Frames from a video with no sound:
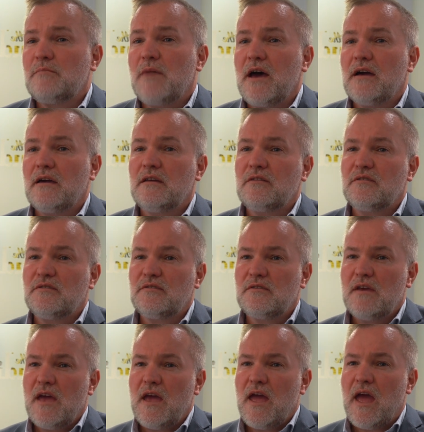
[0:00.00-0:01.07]
markets,
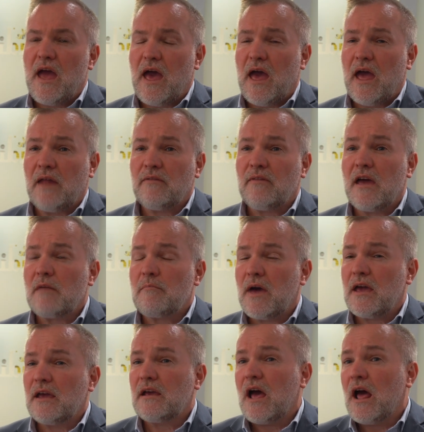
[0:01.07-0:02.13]
and they
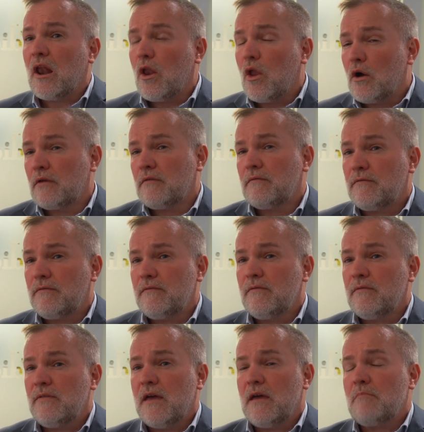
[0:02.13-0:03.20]
make a lot of
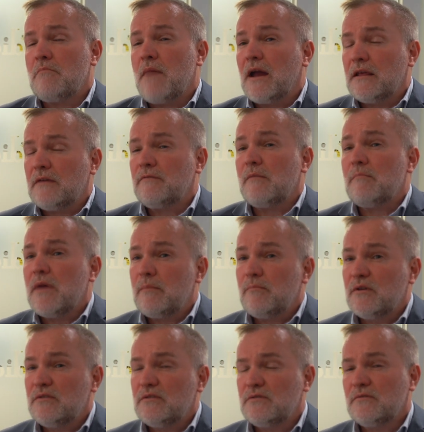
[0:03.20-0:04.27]
their money for
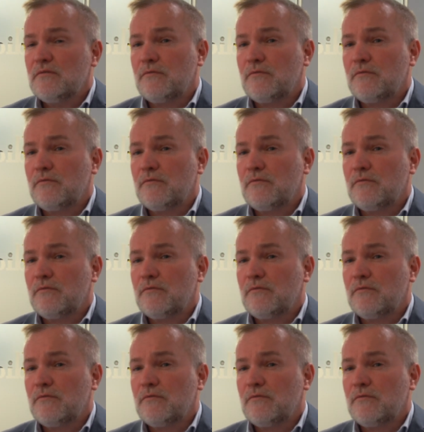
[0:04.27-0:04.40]
members